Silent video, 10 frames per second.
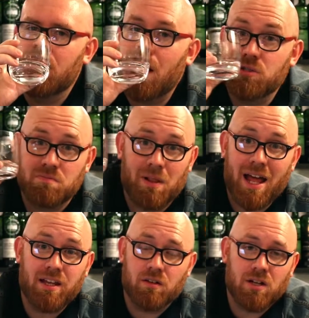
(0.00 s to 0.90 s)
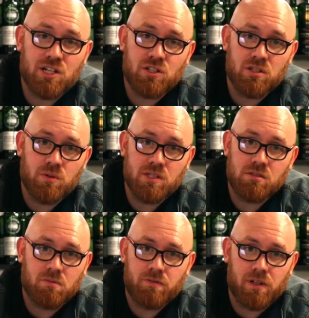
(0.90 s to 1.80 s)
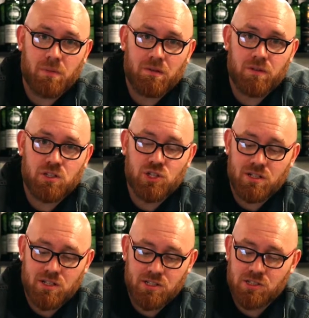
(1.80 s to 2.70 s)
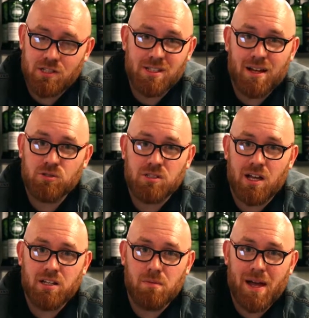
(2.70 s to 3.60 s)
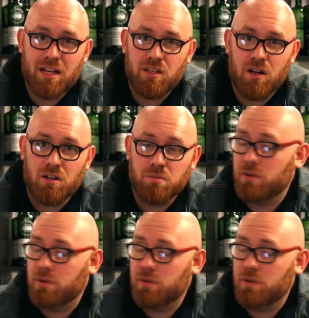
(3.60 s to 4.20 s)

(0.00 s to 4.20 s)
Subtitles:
I was planning on actually doing some filming for the gin tastings outside in the backyard,